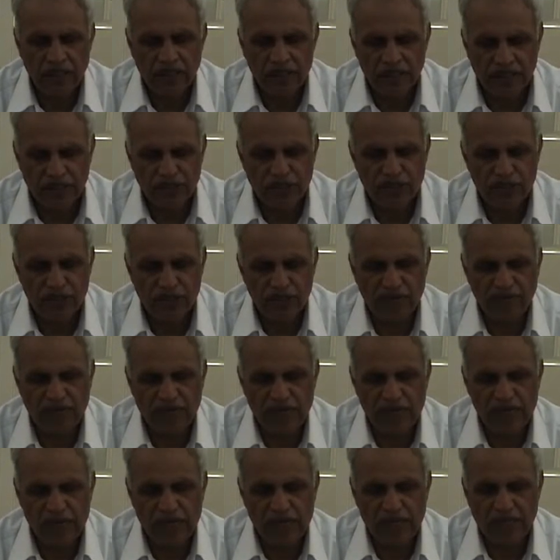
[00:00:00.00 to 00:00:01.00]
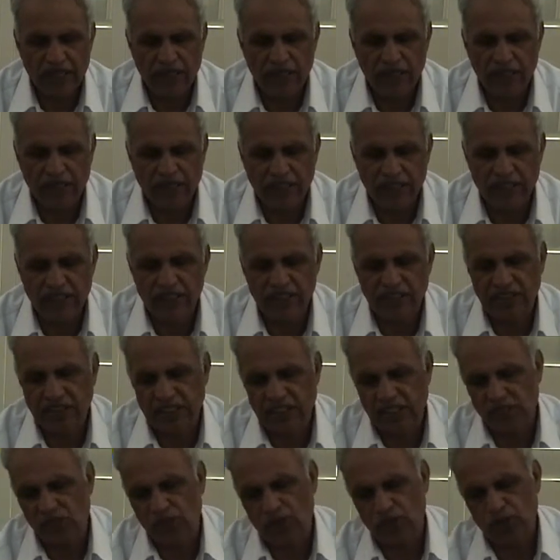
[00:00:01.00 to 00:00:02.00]
this unified matter, when it is
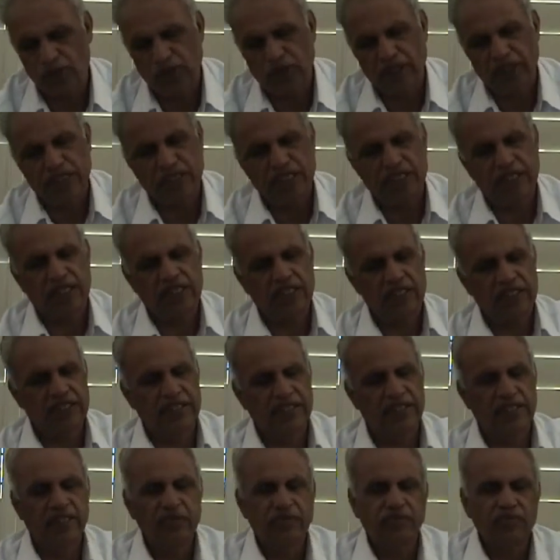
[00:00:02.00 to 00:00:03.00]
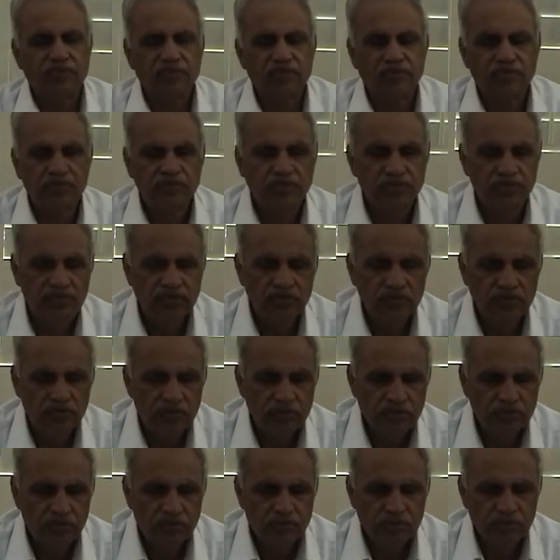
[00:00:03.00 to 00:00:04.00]
taken to further energy,
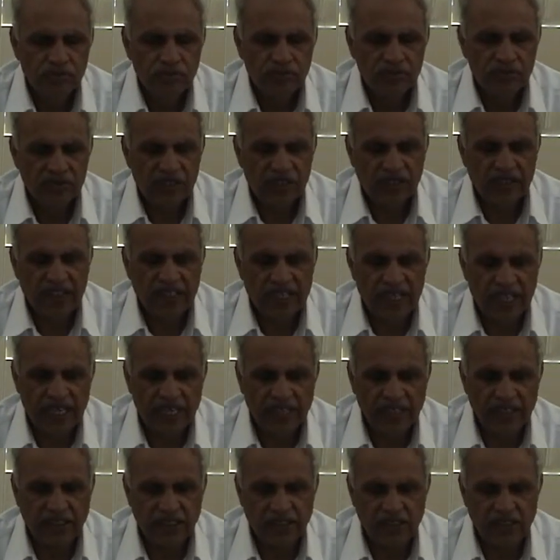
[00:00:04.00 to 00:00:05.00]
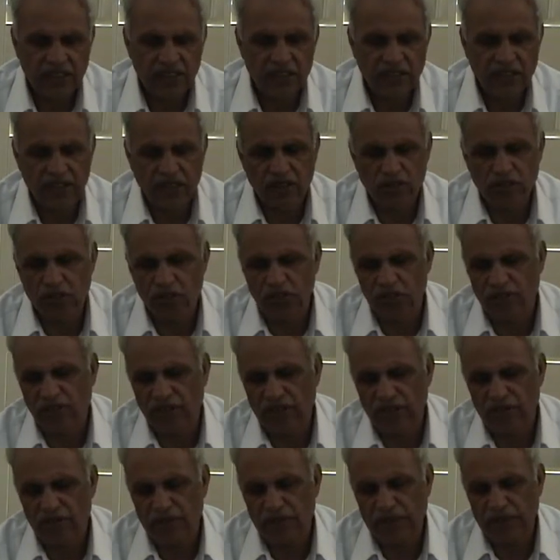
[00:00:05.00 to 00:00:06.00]
the characteristics of the
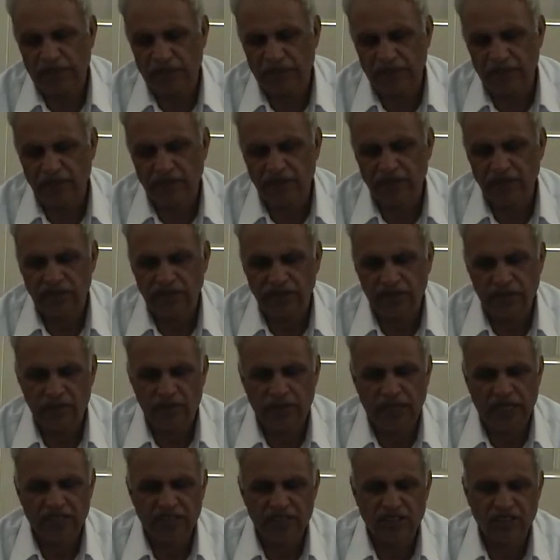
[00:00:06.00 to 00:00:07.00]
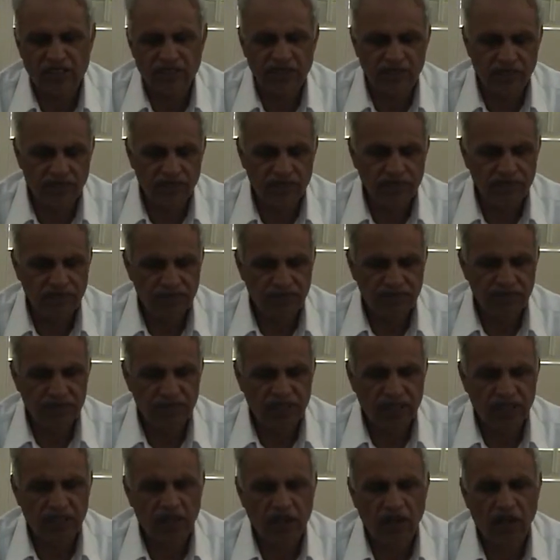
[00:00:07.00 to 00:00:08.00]
unified matter remains
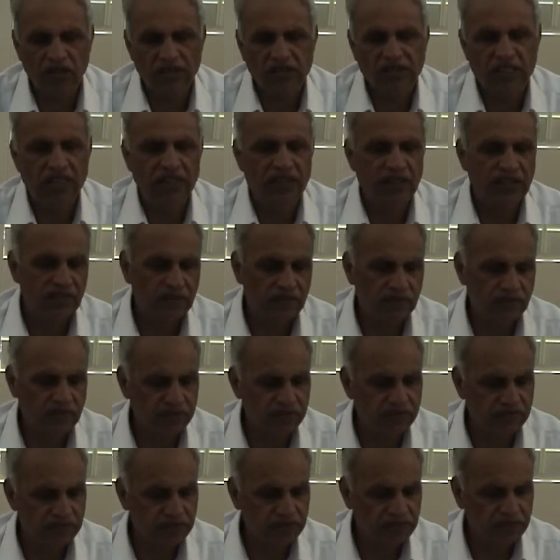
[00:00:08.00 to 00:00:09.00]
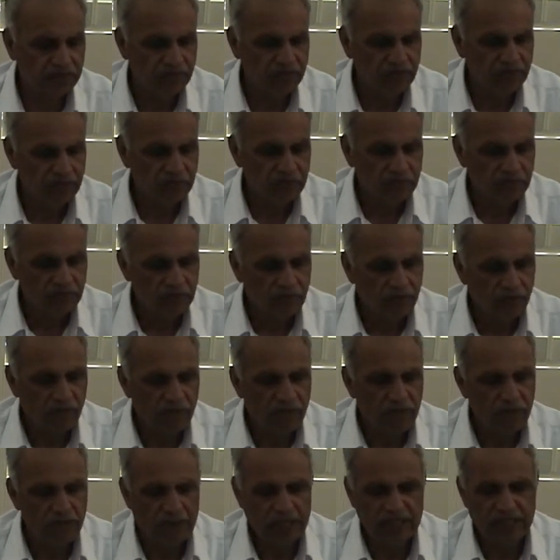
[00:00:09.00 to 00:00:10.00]
unaltered,
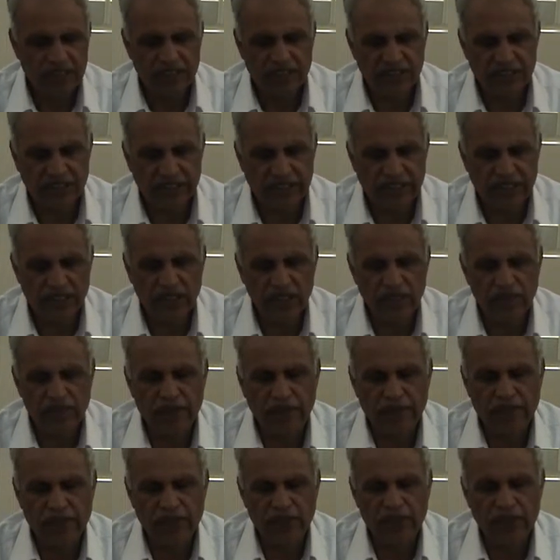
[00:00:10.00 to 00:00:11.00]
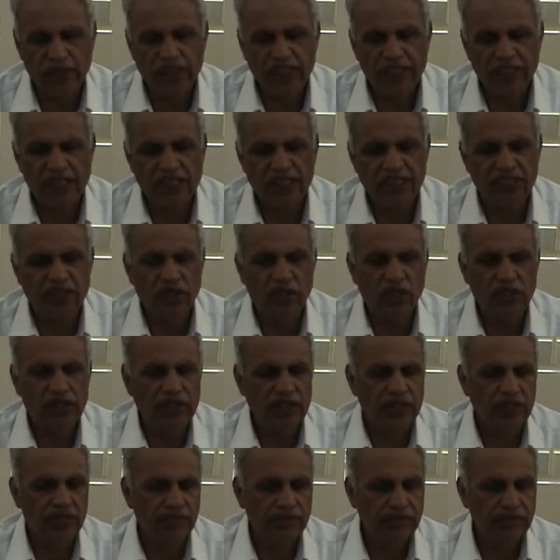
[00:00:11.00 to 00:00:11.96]
but the state of the matter only gets altered.